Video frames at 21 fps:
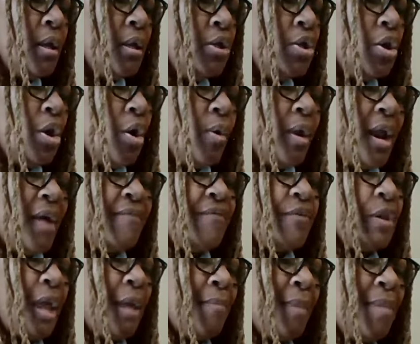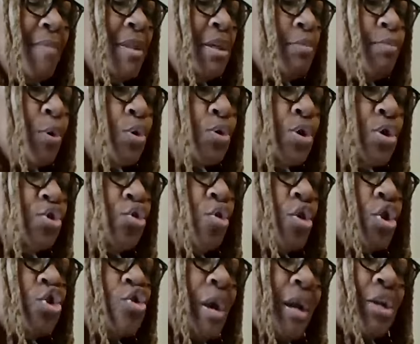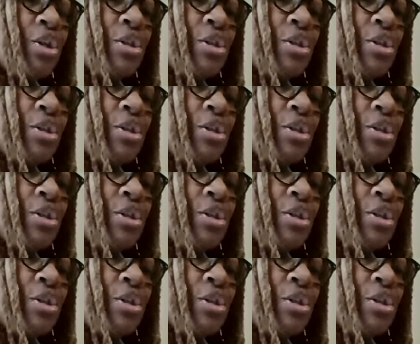You know, and I feel like maybe this person is going to try to